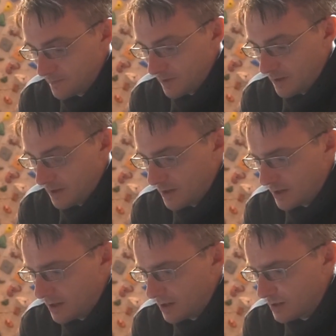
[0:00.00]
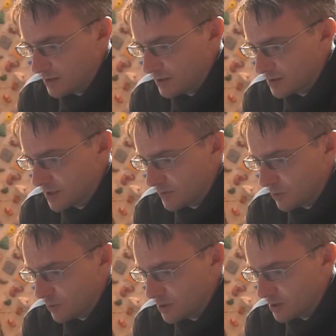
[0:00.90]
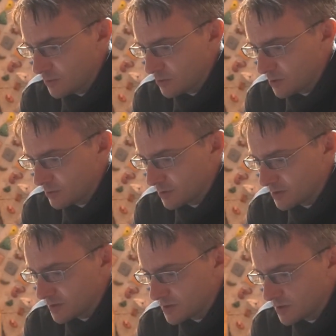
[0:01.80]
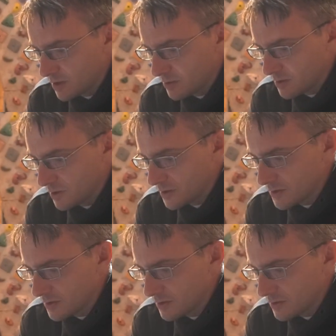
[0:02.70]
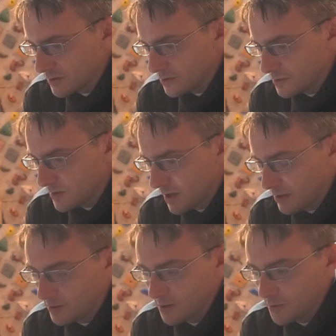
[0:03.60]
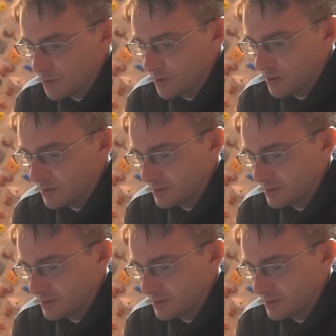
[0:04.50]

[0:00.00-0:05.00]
And let's give it one in-between one and see how it does. Use that one in between.